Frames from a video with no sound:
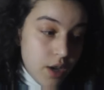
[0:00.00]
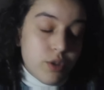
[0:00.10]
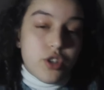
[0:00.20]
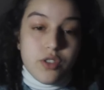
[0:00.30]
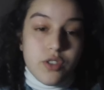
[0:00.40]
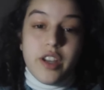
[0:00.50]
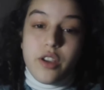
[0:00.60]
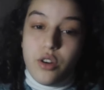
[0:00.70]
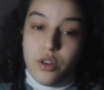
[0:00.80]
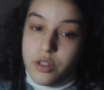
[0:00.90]
which is very
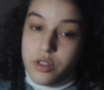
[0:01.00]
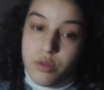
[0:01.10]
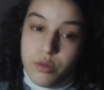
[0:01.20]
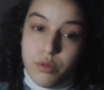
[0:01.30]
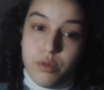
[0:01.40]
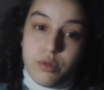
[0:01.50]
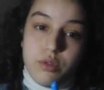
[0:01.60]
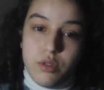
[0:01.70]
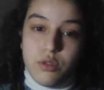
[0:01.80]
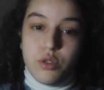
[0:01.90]
hard to
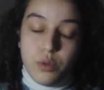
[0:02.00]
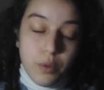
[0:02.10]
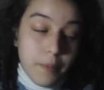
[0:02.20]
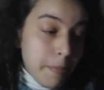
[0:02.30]
do.